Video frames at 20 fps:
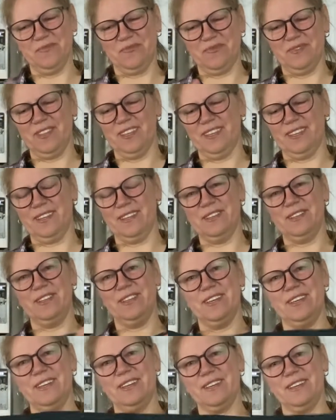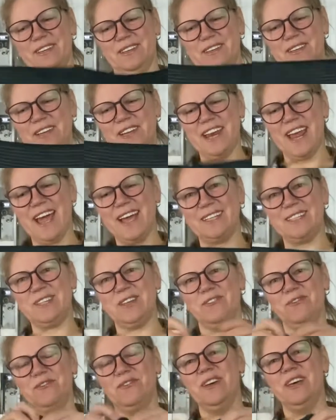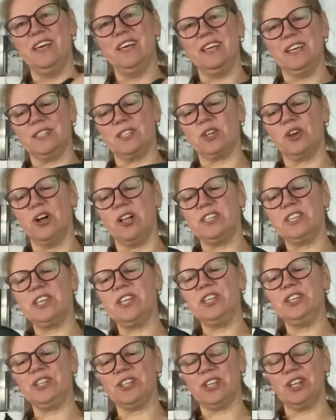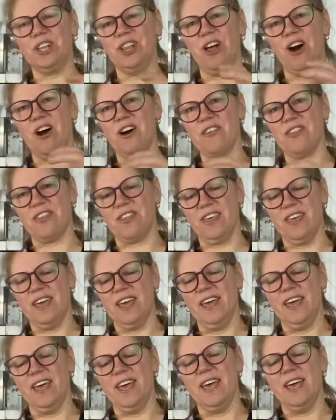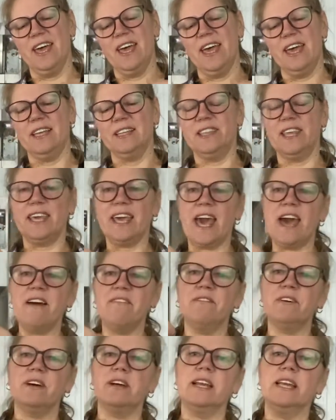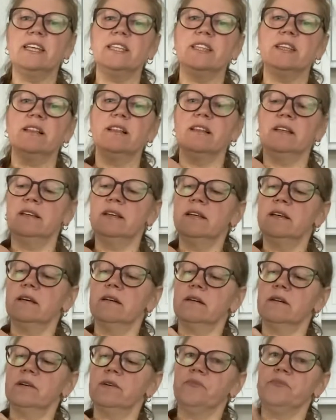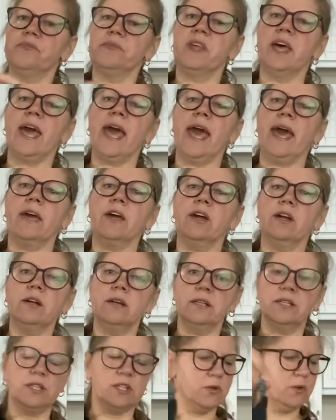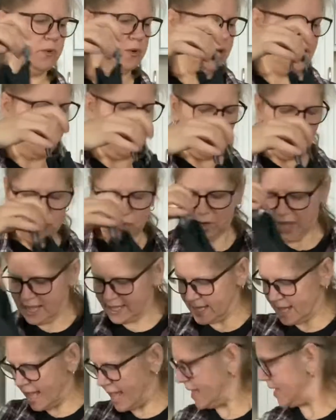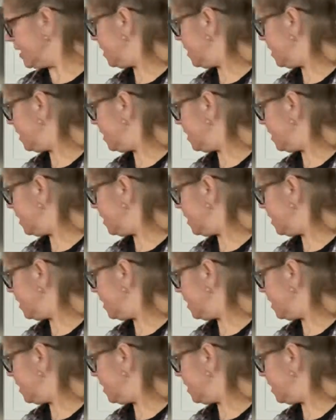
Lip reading: the racks of, it's called kitchen cloth. They have a little hanger, so you can hang